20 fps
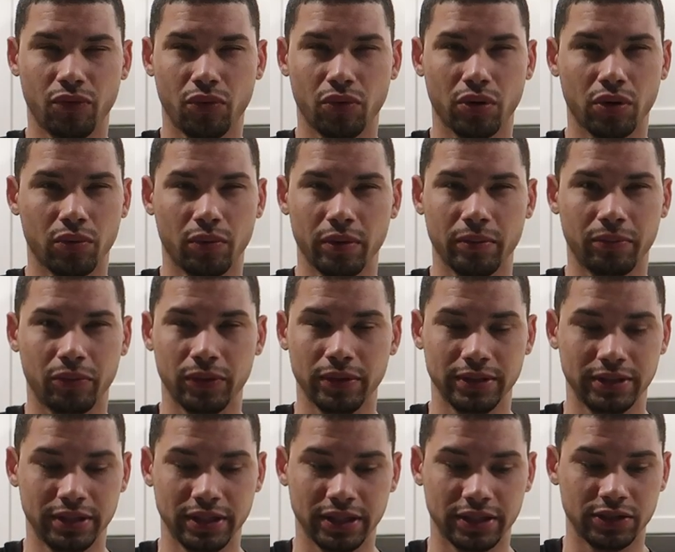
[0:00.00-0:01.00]
or
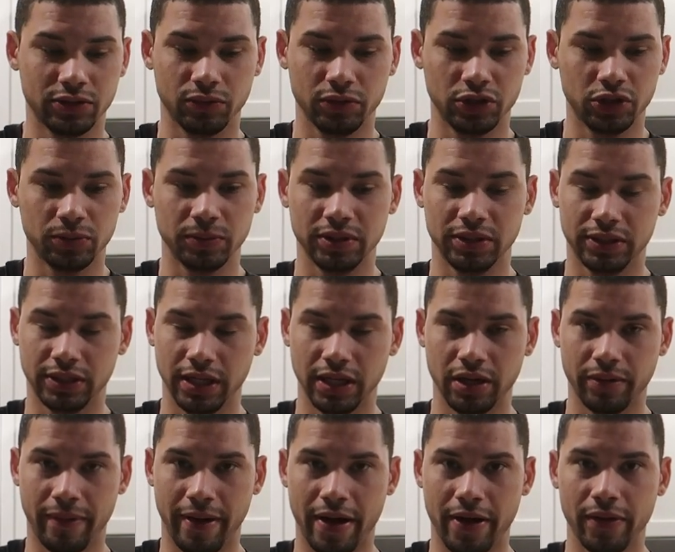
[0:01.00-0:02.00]
1.6, so we should be
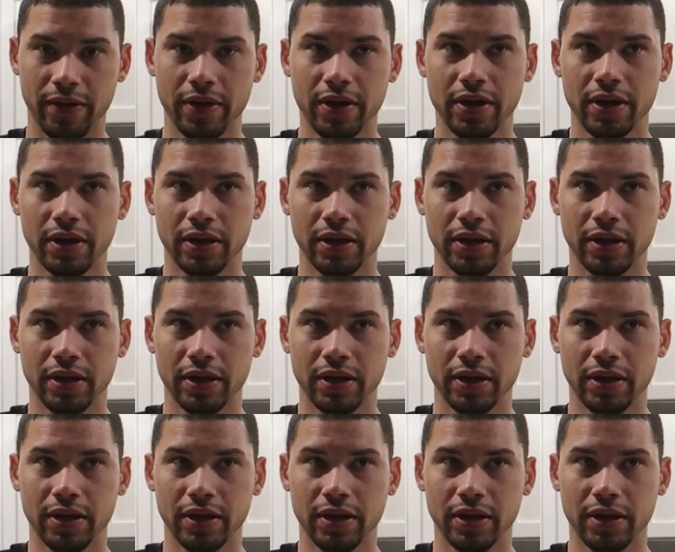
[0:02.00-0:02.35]
sitting about